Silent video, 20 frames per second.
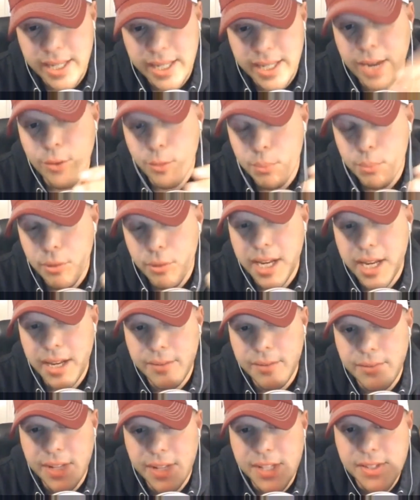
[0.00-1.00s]
they were bringing
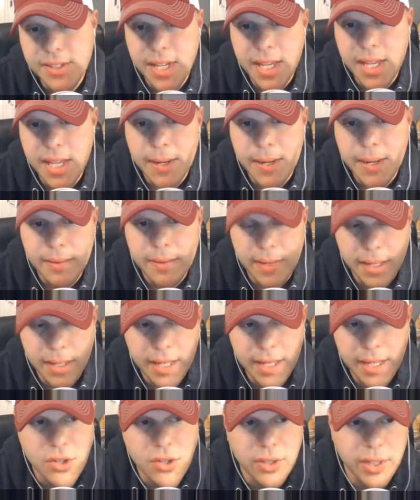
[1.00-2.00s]
Vince in
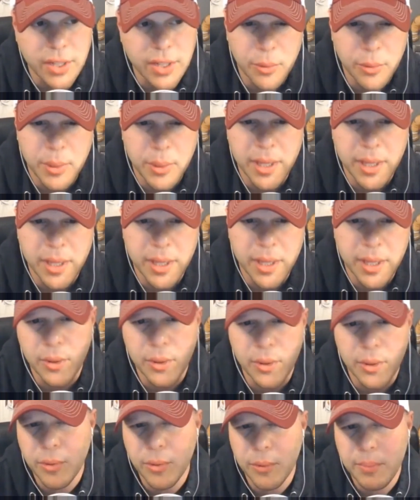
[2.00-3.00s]
initially?
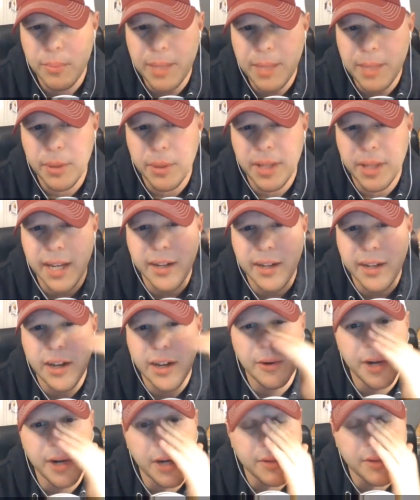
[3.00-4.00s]
Were people like, oh
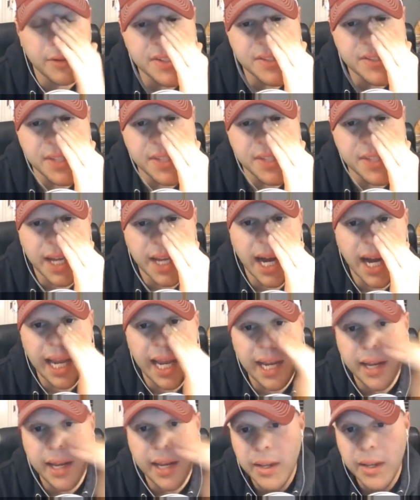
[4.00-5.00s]
no, this is the
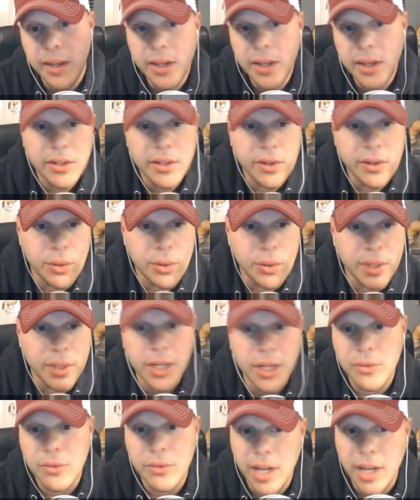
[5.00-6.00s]
guy who
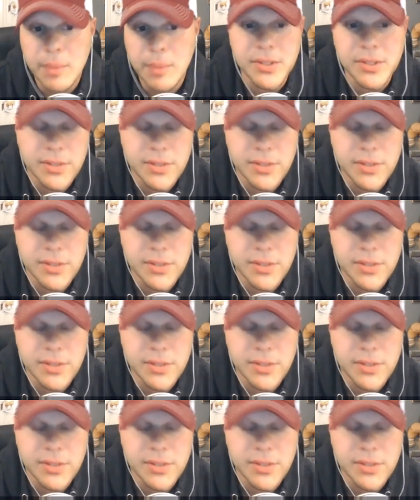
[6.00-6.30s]
killed W's?